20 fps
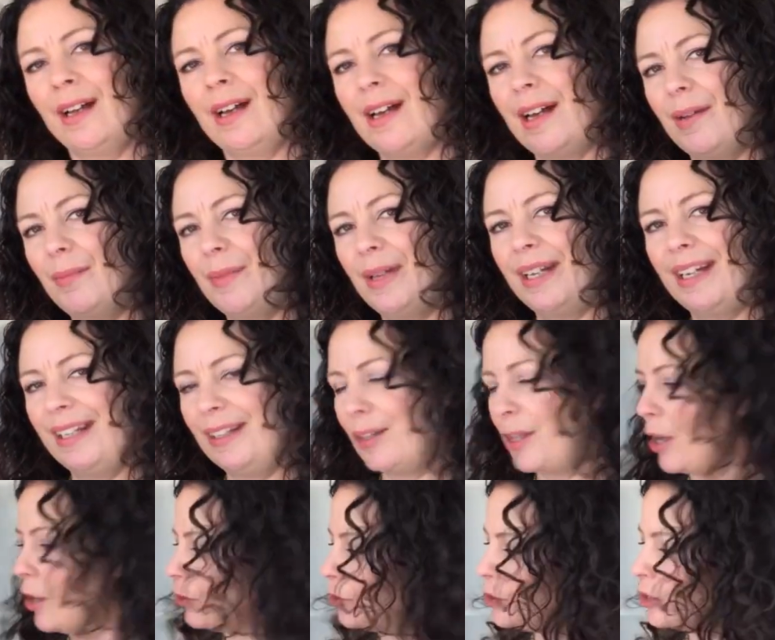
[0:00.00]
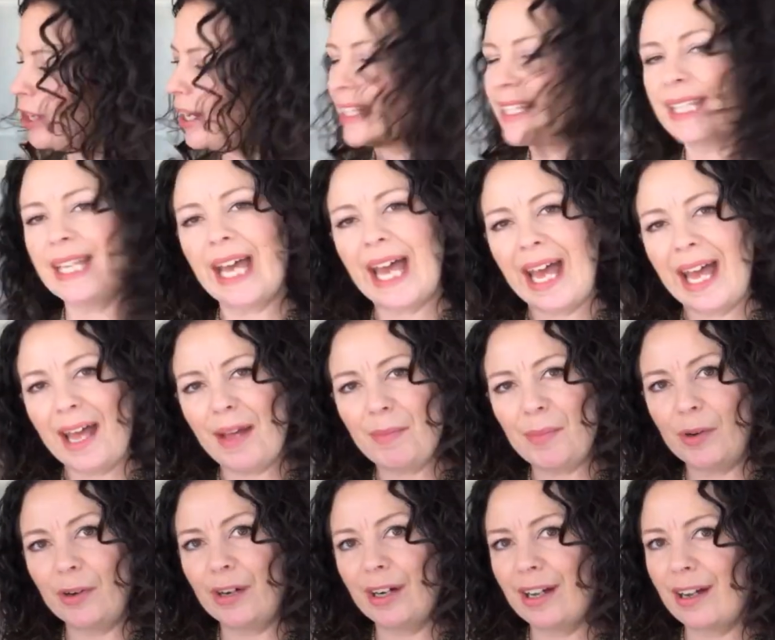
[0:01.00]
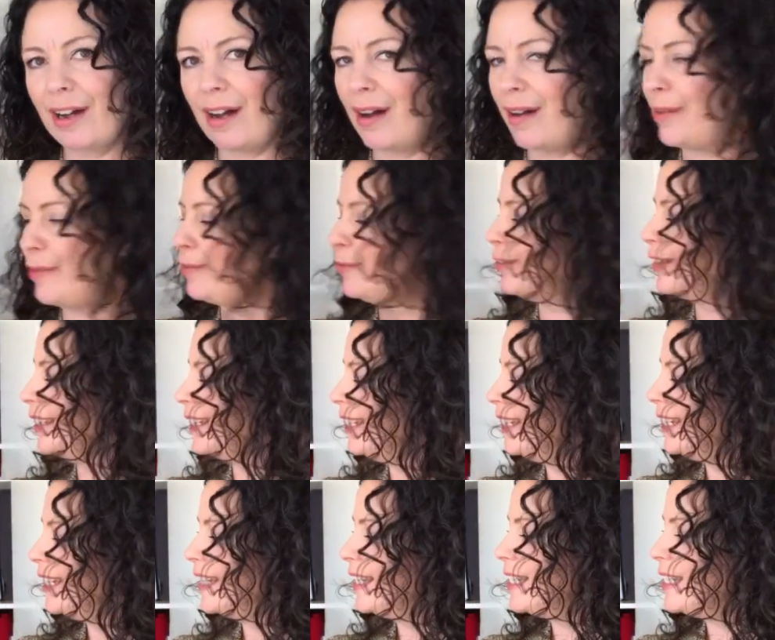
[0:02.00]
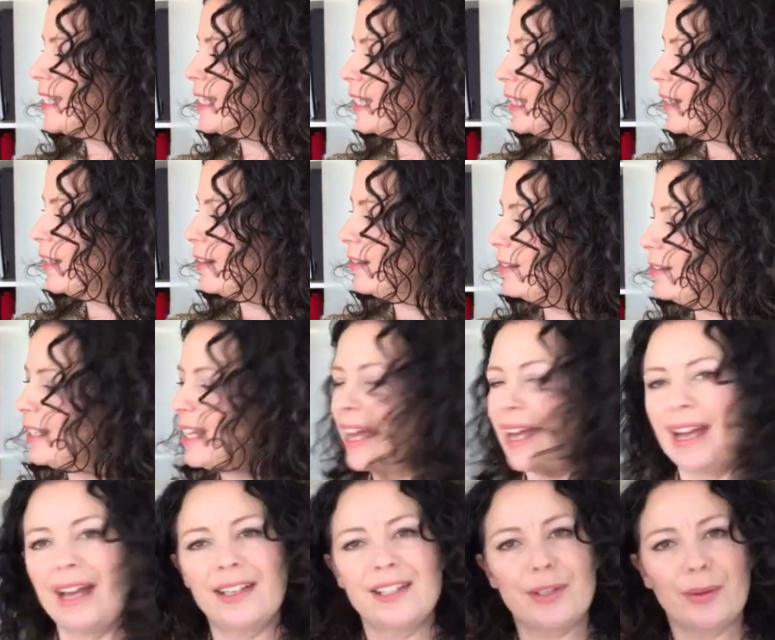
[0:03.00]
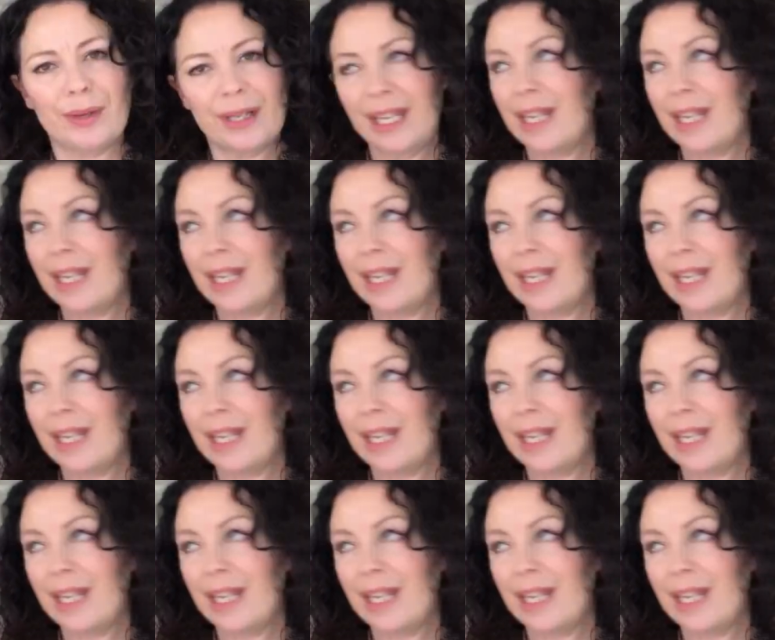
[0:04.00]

a little contrast hem or a cuff. So yeah, so I